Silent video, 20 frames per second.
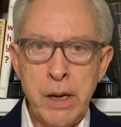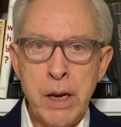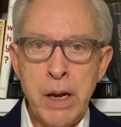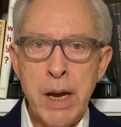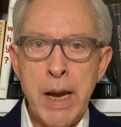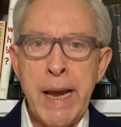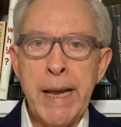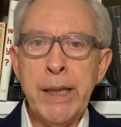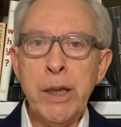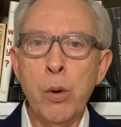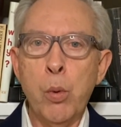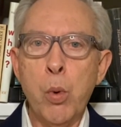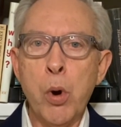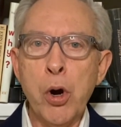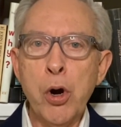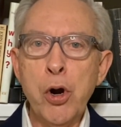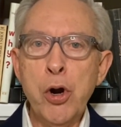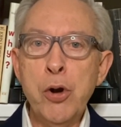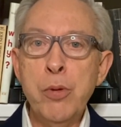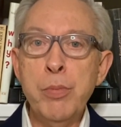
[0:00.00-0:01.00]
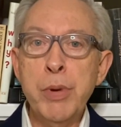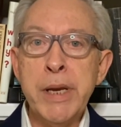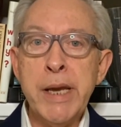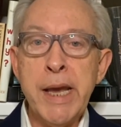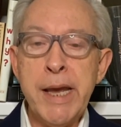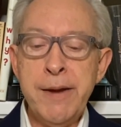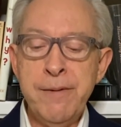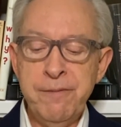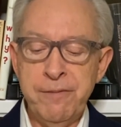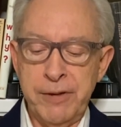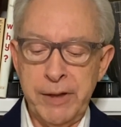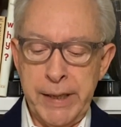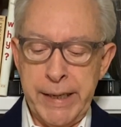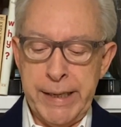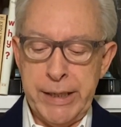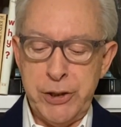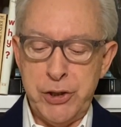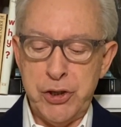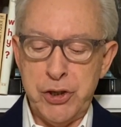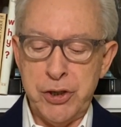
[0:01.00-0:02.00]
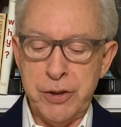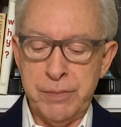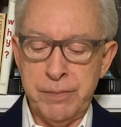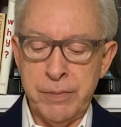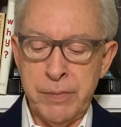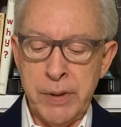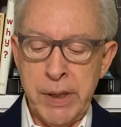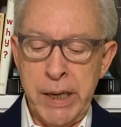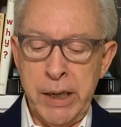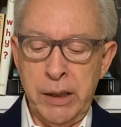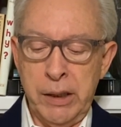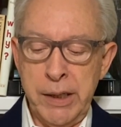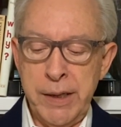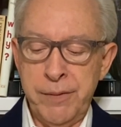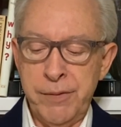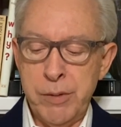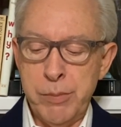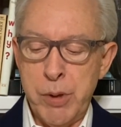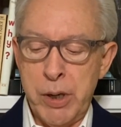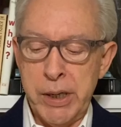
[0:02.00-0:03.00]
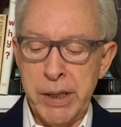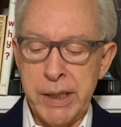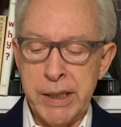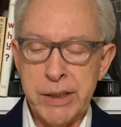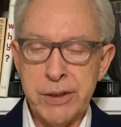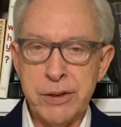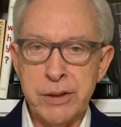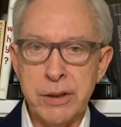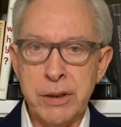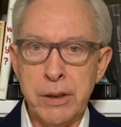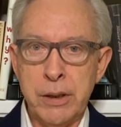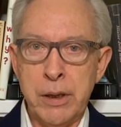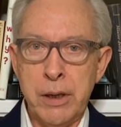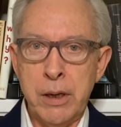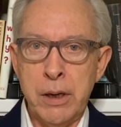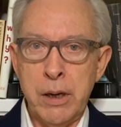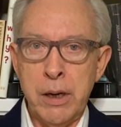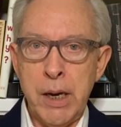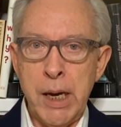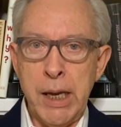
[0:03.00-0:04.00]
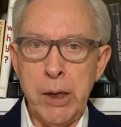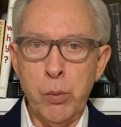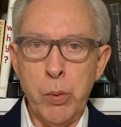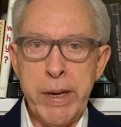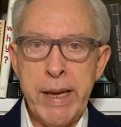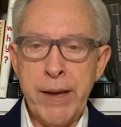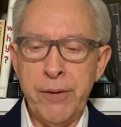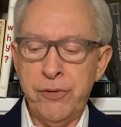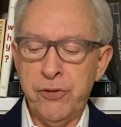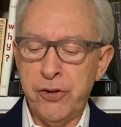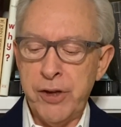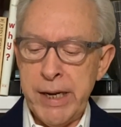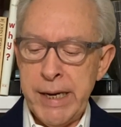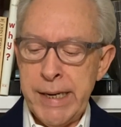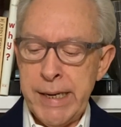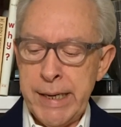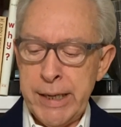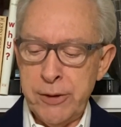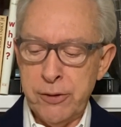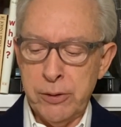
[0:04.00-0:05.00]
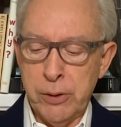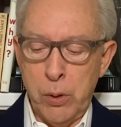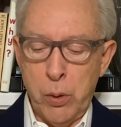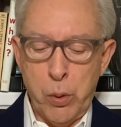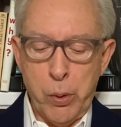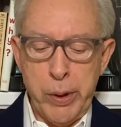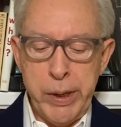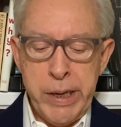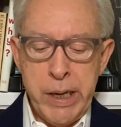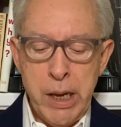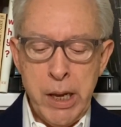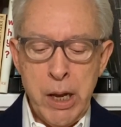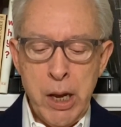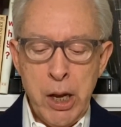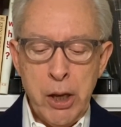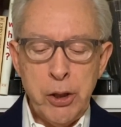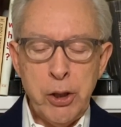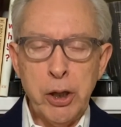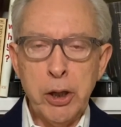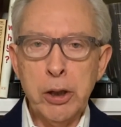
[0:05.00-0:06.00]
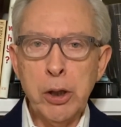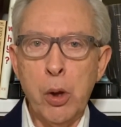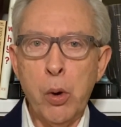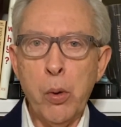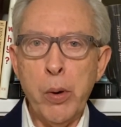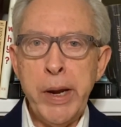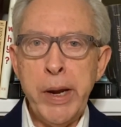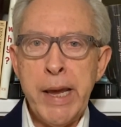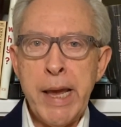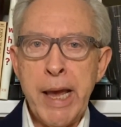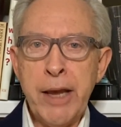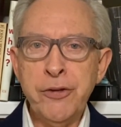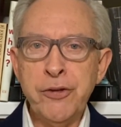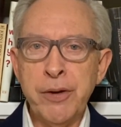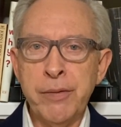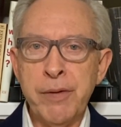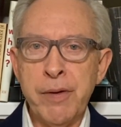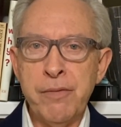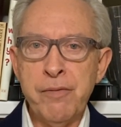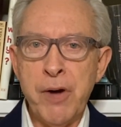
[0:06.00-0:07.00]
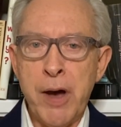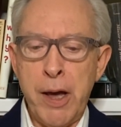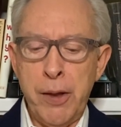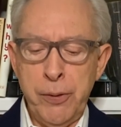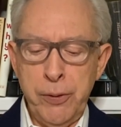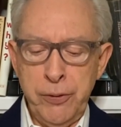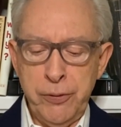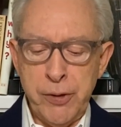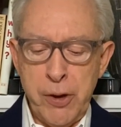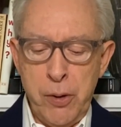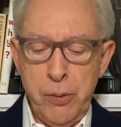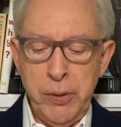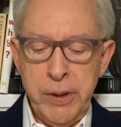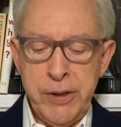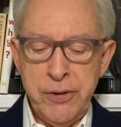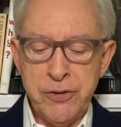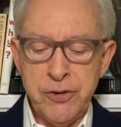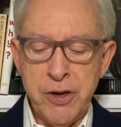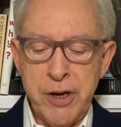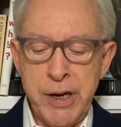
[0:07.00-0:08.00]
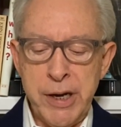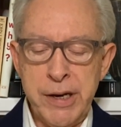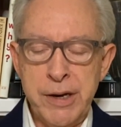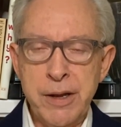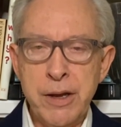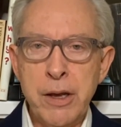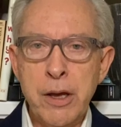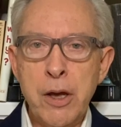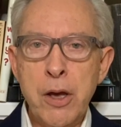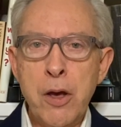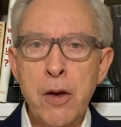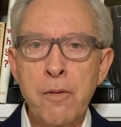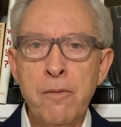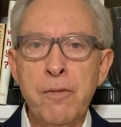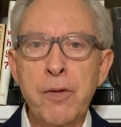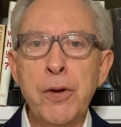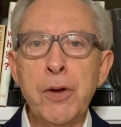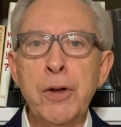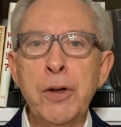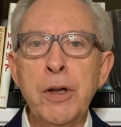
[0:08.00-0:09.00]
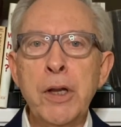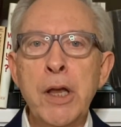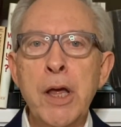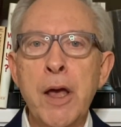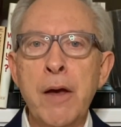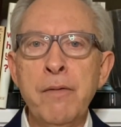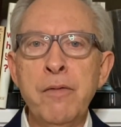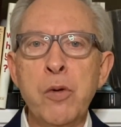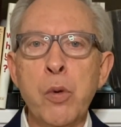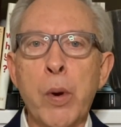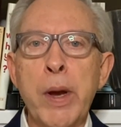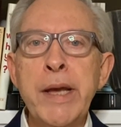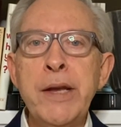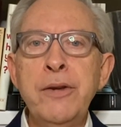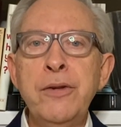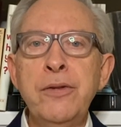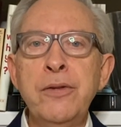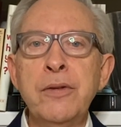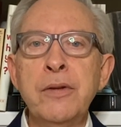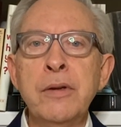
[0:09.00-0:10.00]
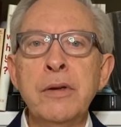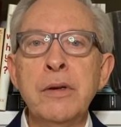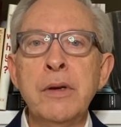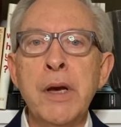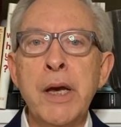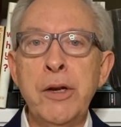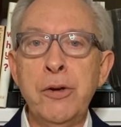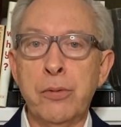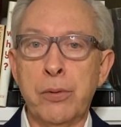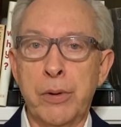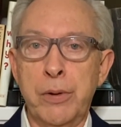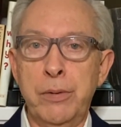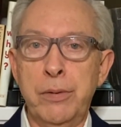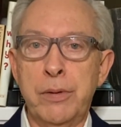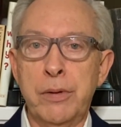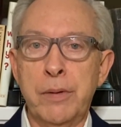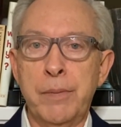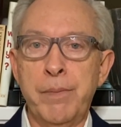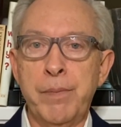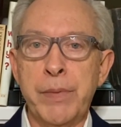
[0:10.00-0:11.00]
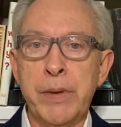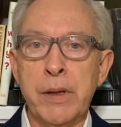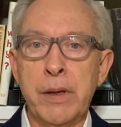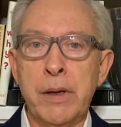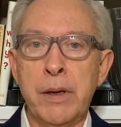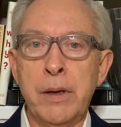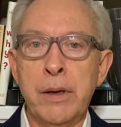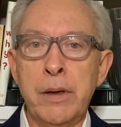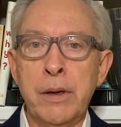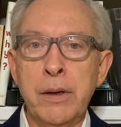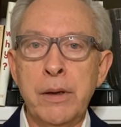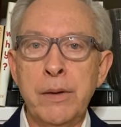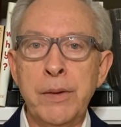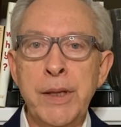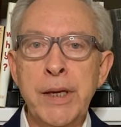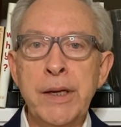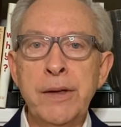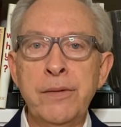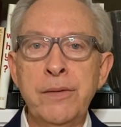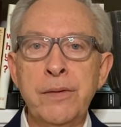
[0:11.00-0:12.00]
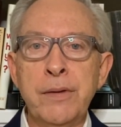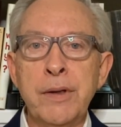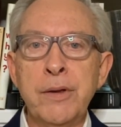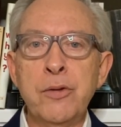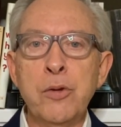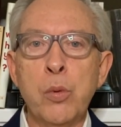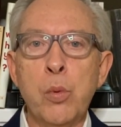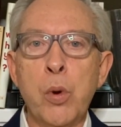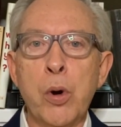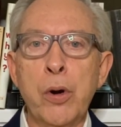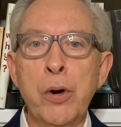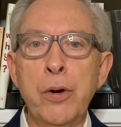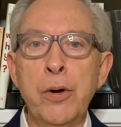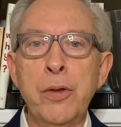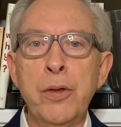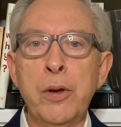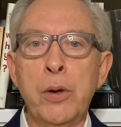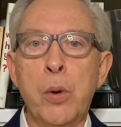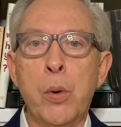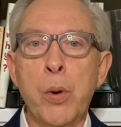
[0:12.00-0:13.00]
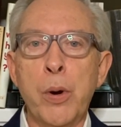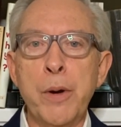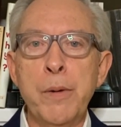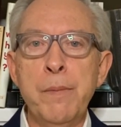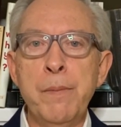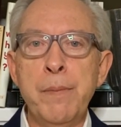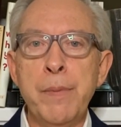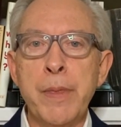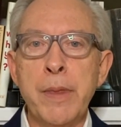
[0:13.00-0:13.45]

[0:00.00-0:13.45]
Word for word: And the Word became flesh and lived among us. And we have seen his glory, the glory as of a Father's only Son, full of grace and truth. This is the word of the Lord.